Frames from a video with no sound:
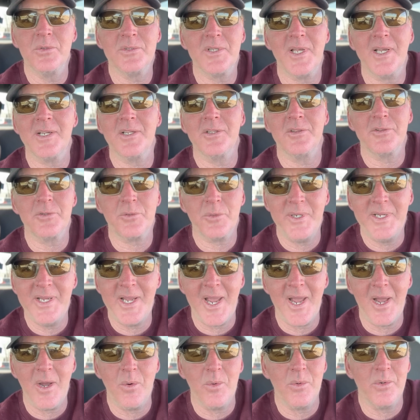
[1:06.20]
like in 3
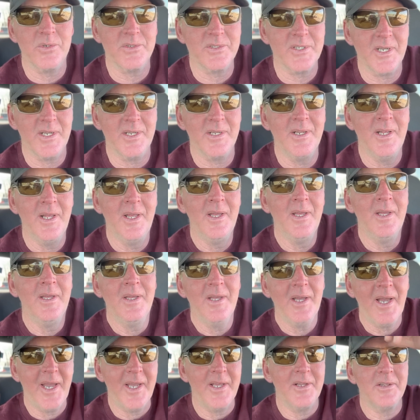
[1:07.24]
hours. The
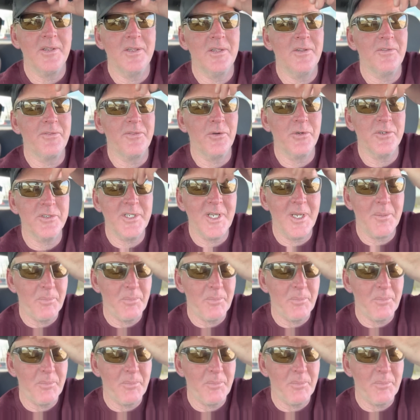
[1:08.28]
first day of